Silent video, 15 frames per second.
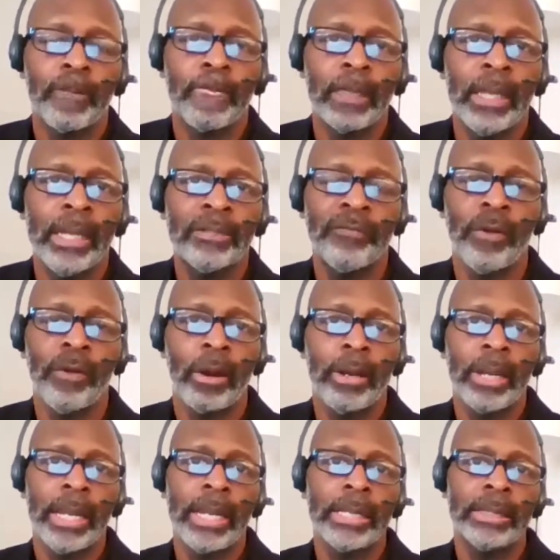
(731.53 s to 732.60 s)
as
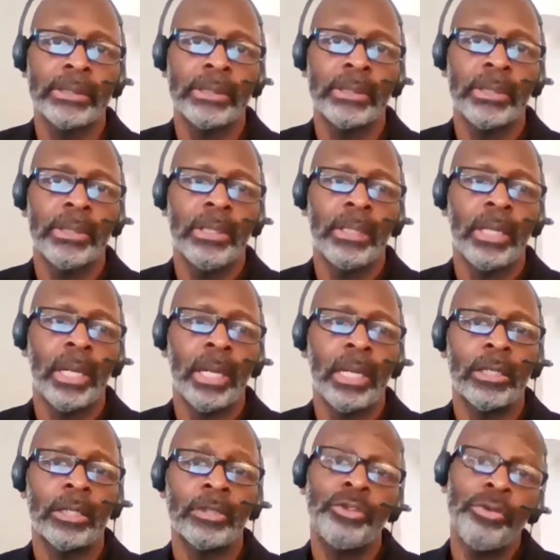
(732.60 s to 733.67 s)
far as
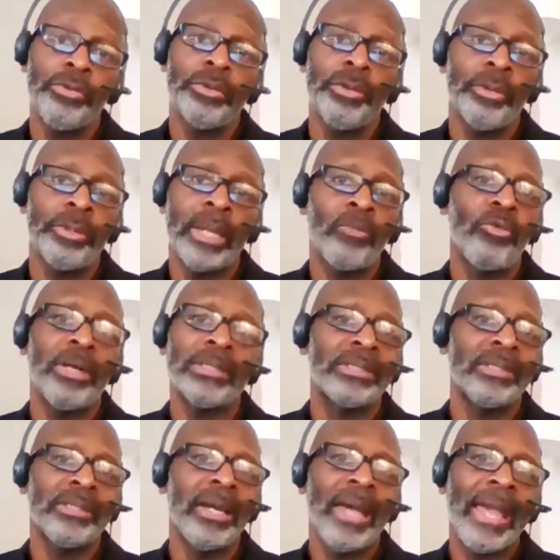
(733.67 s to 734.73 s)
a tutor that
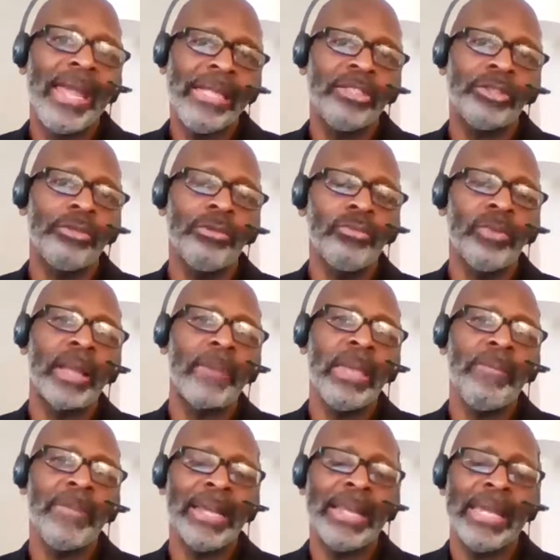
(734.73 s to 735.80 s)
wasn't an A student. What I
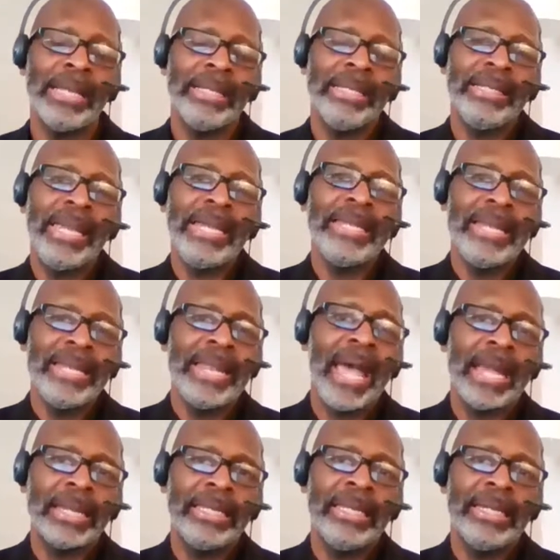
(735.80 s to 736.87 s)
mean by that, that they did
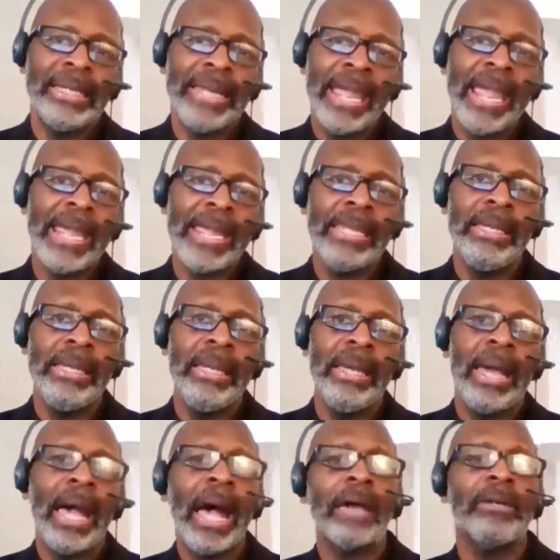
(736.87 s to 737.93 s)
not get an A
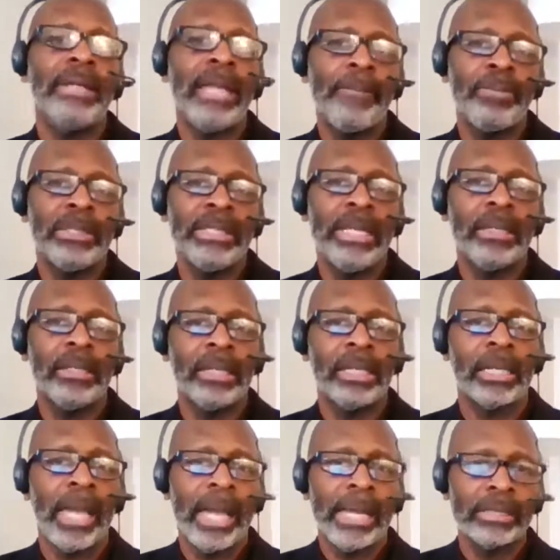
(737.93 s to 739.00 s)
out of that particular
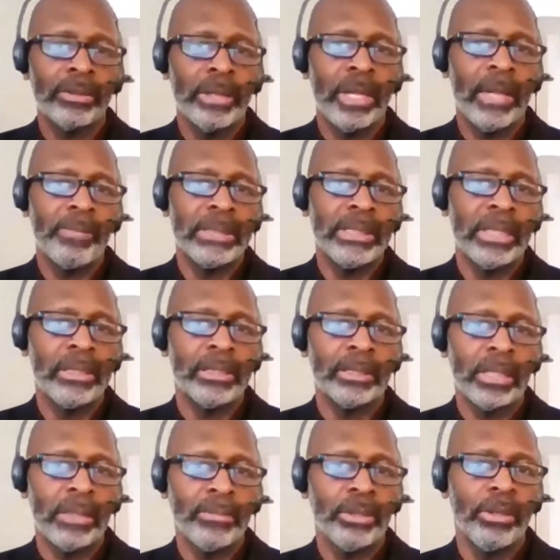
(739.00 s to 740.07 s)
class or that particular
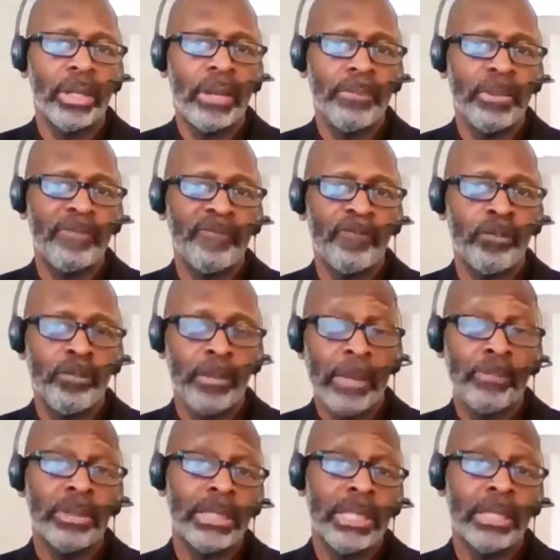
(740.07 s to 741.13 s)
subject or
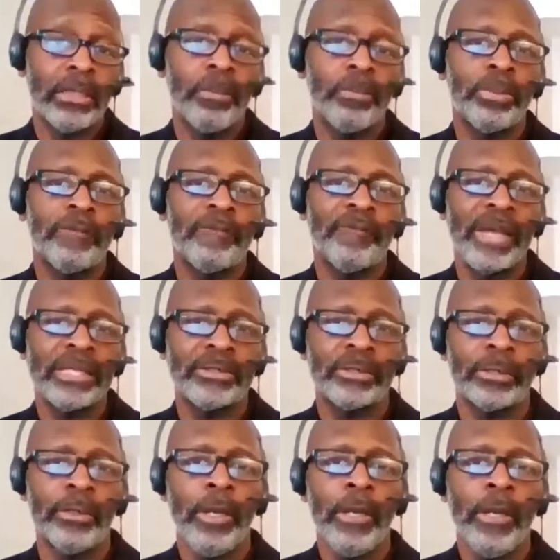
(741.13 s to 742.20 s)
that particular professor.